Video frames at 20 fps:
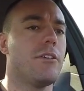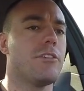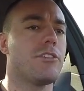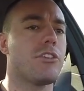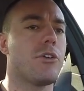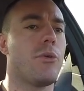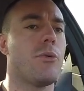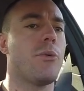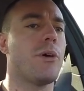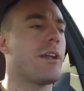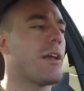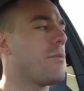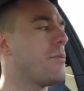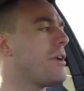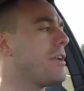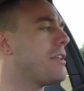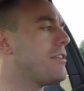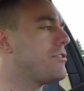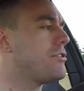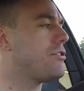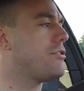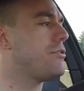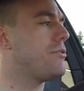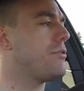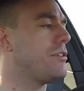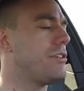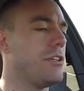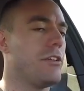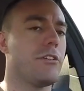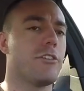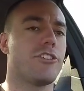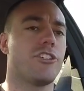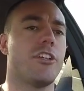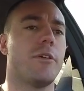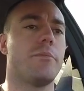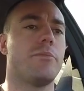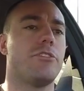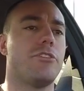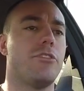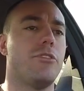So when I went into the
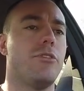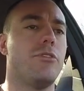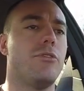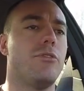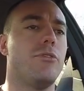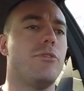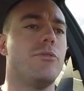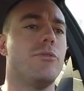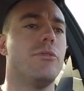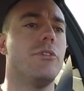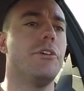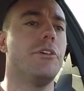dealership to